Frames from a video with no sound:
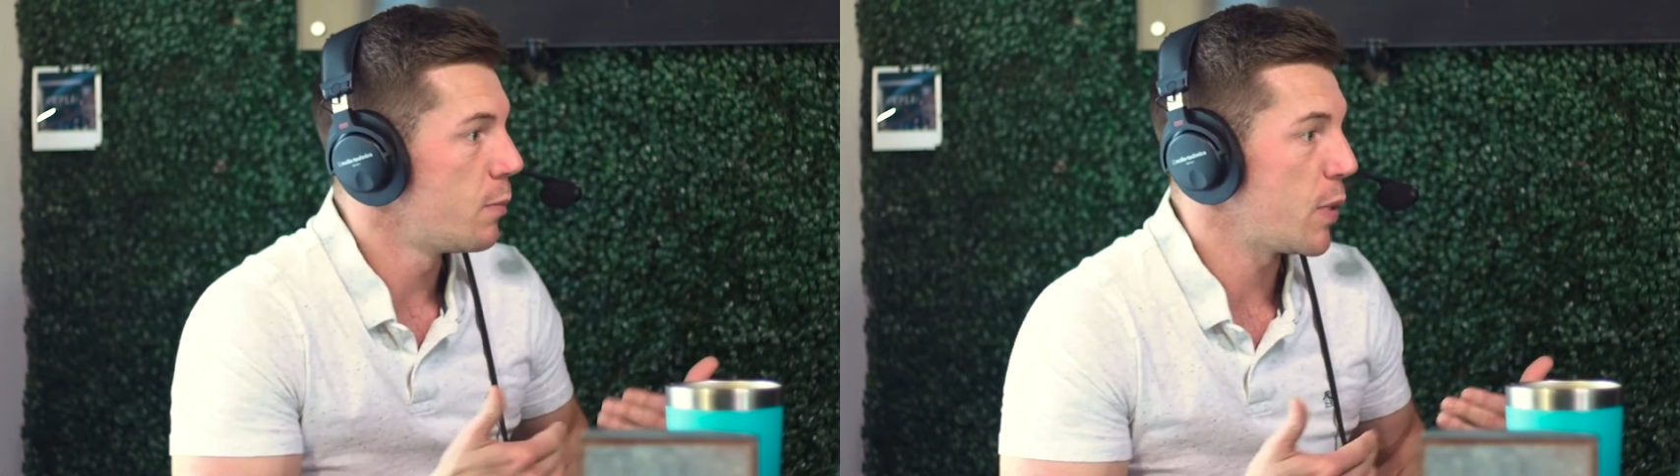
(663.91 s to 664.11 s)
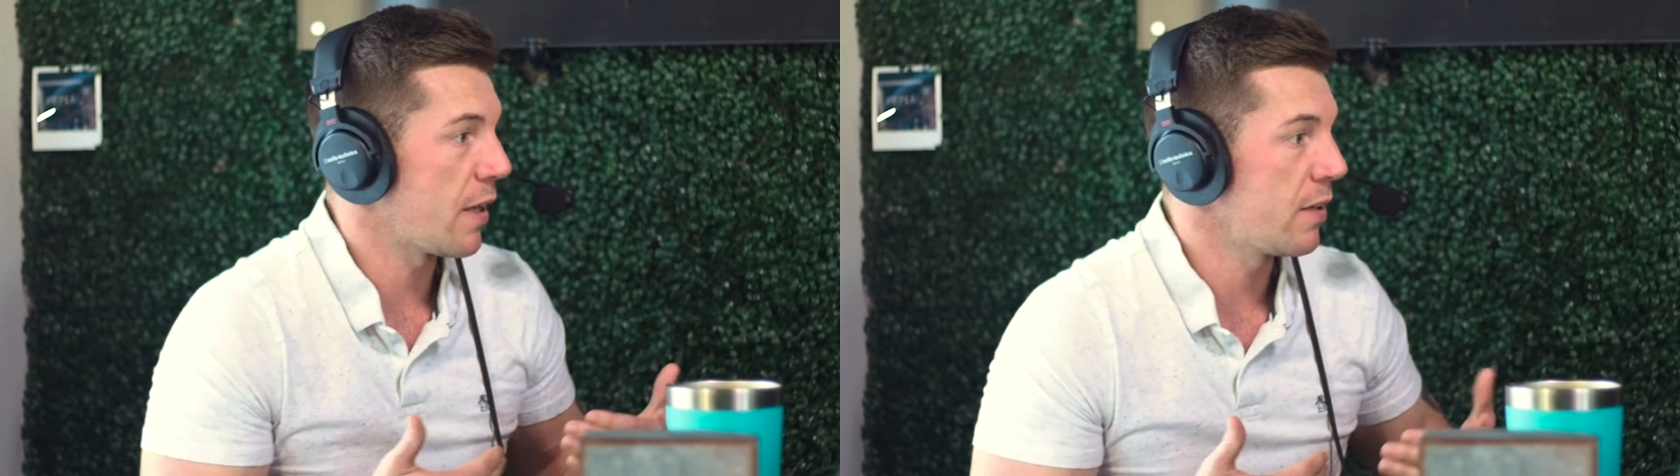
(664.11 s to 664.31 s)

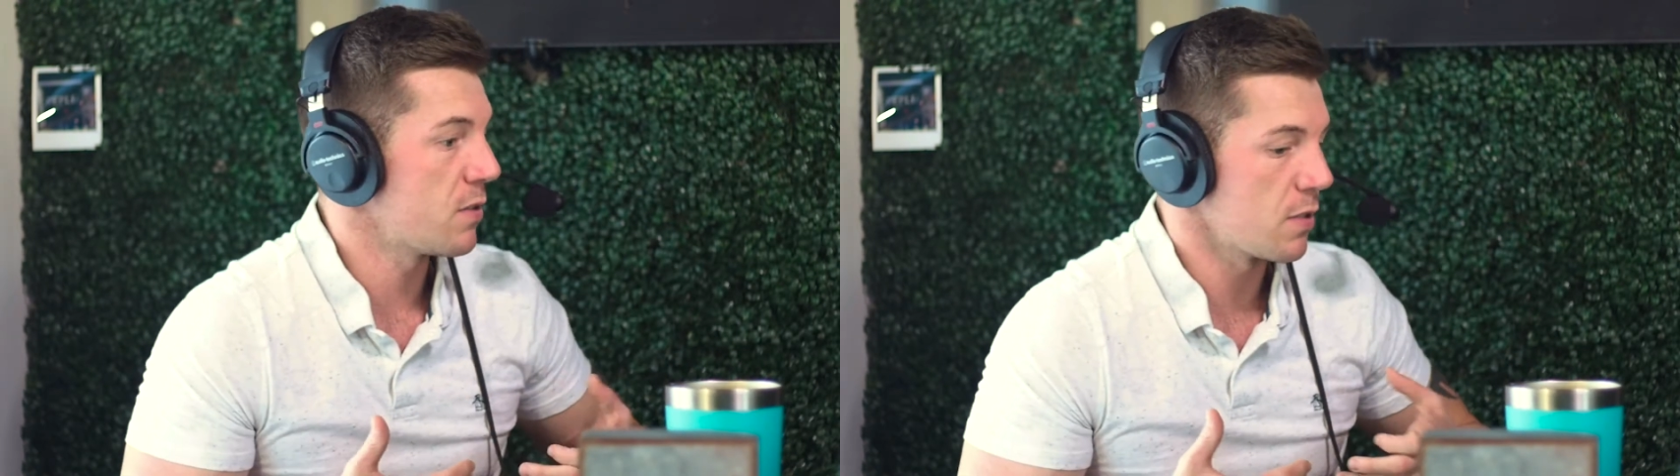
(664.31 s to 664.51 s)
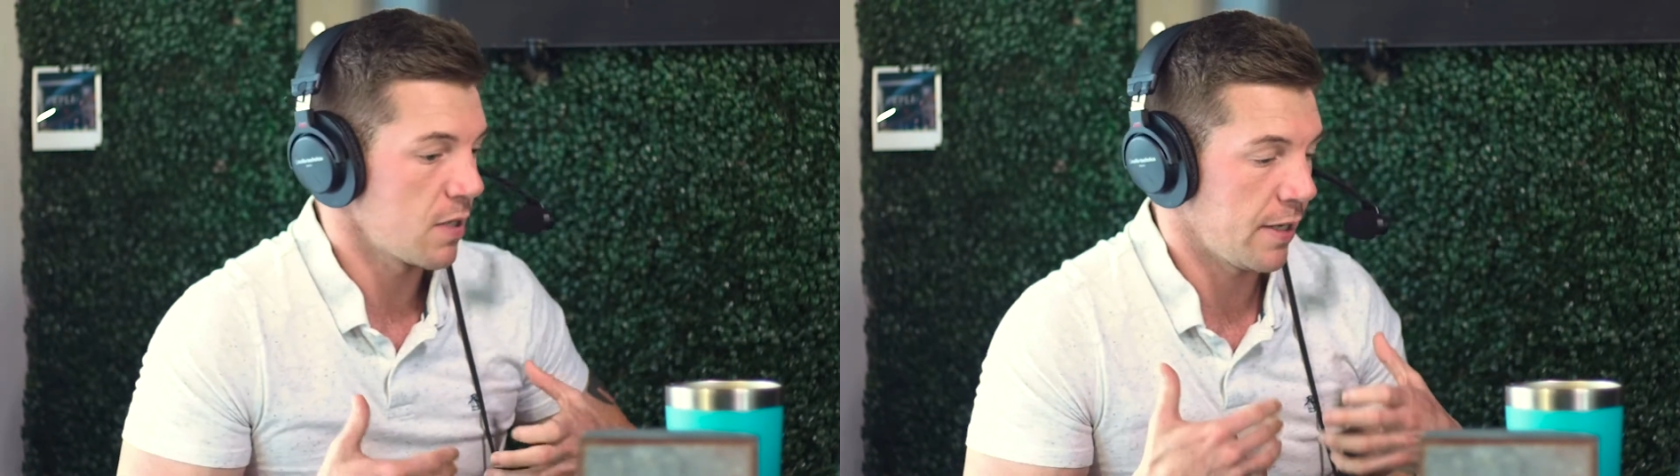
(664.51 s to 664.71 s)

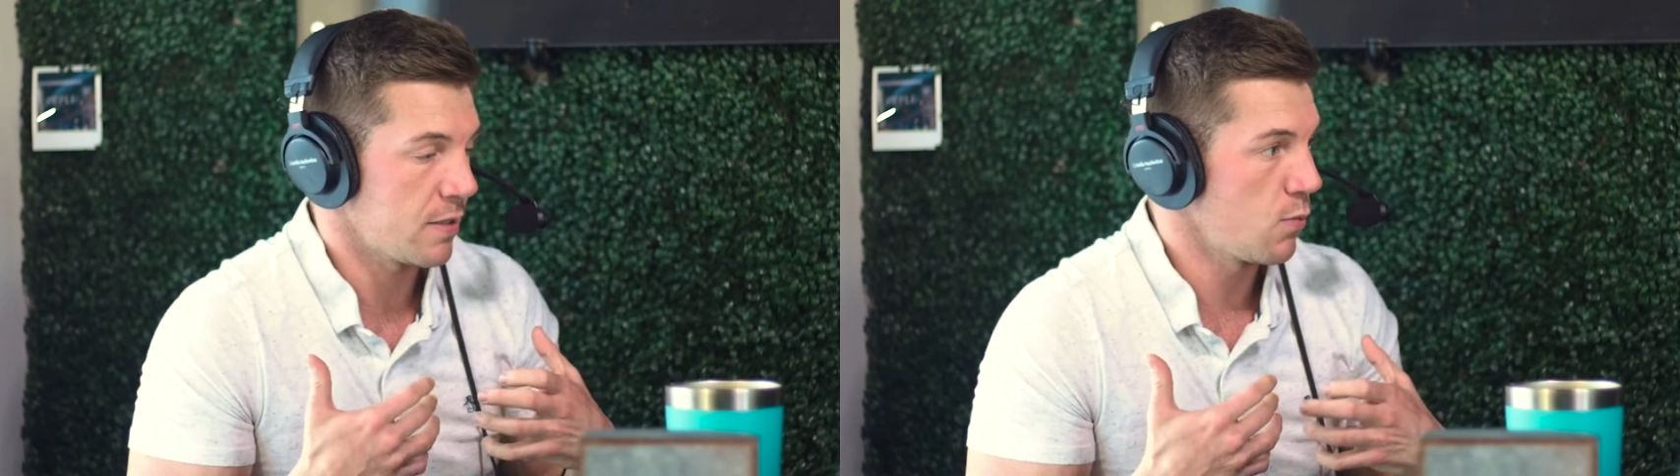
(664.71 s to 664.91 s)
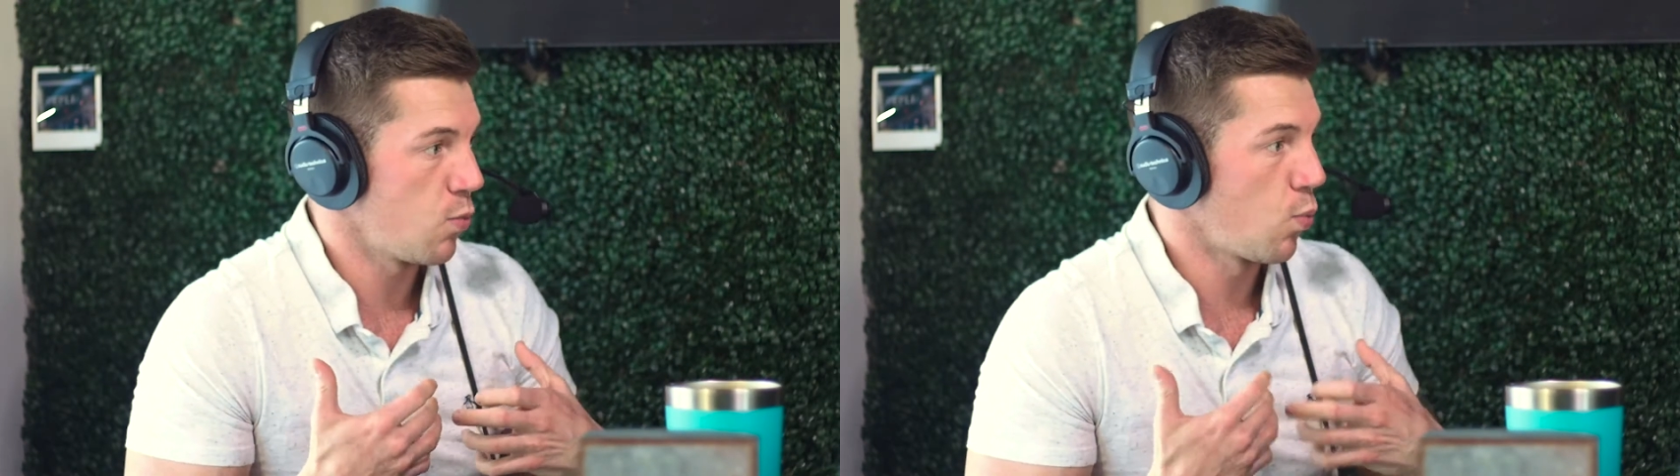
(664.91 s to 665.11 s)
because
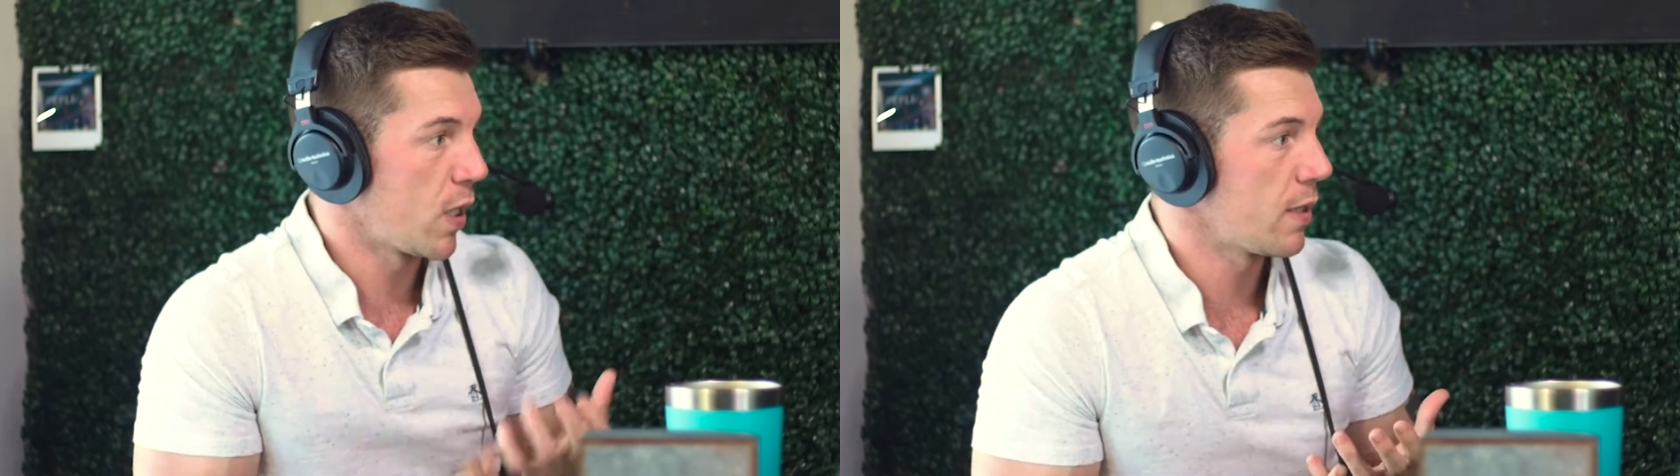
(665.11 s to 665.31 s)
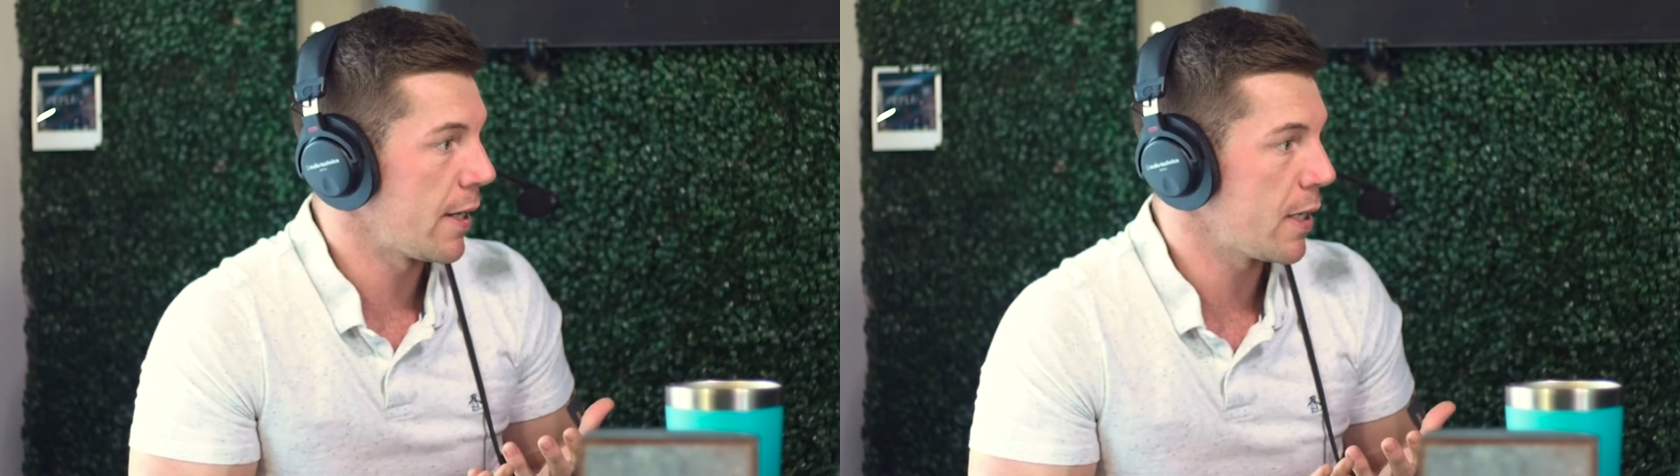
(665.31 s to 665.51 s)
it's
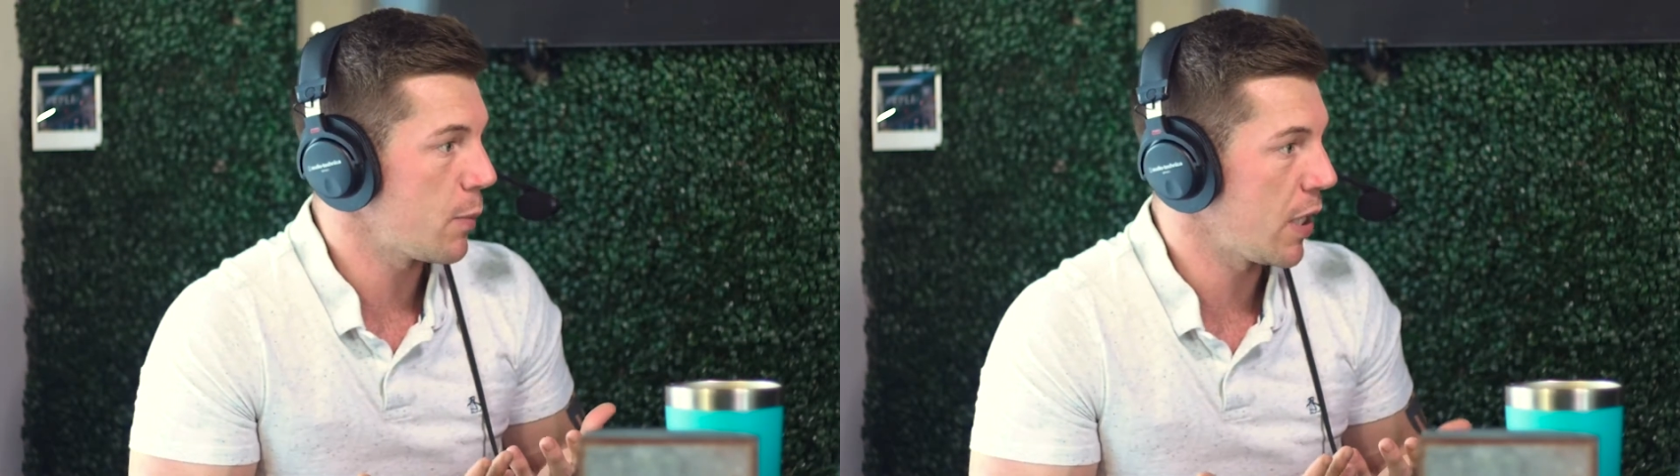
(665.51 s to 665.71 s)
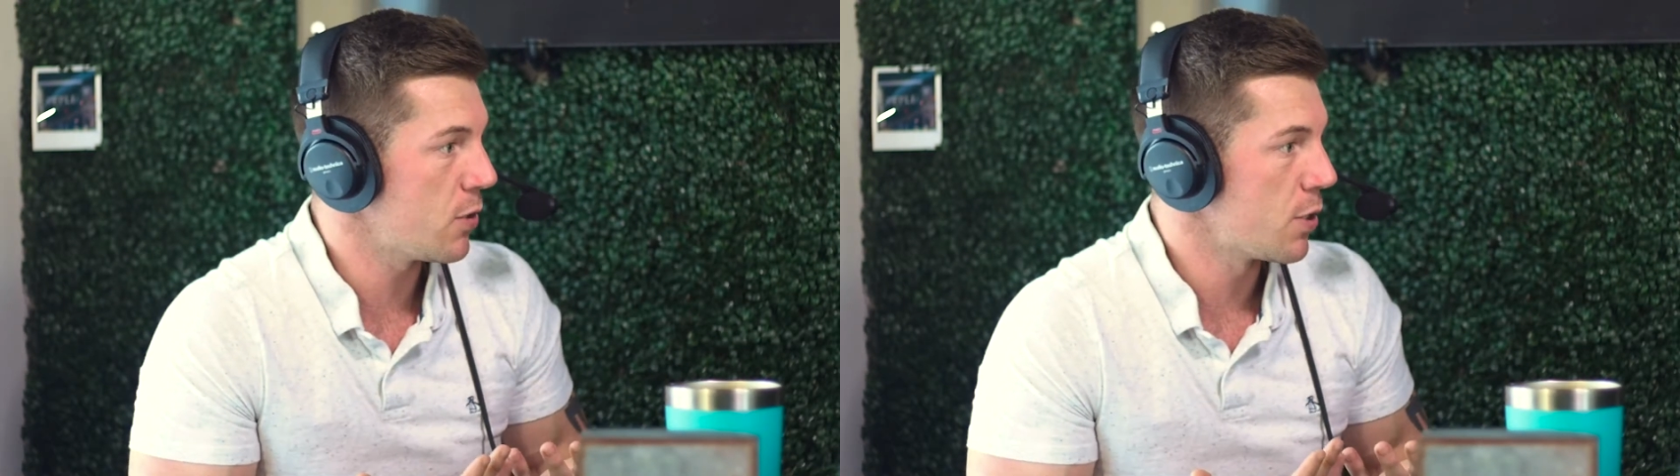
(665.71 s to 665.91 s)
one landing
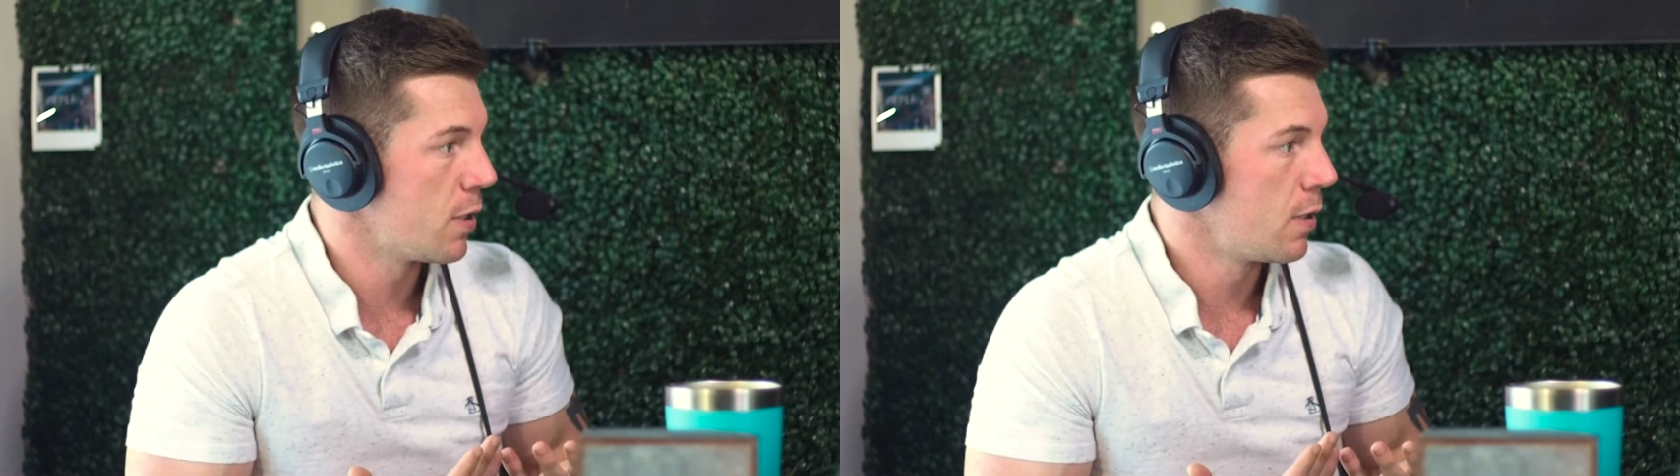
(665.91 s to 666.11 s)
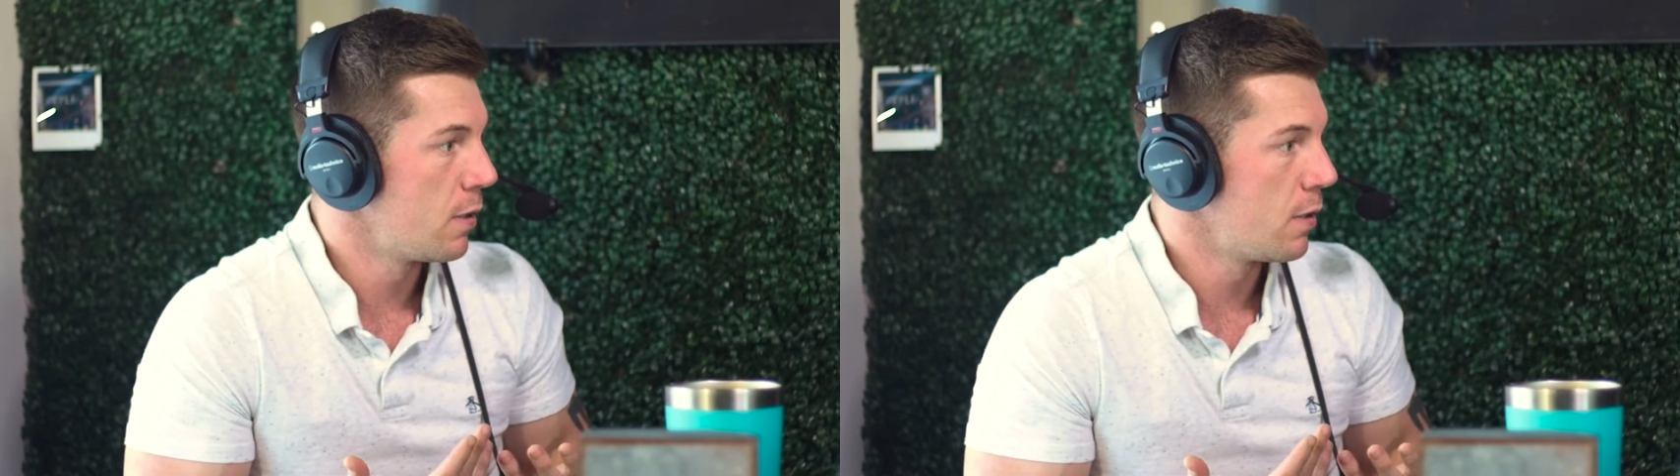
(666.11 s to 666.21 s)
page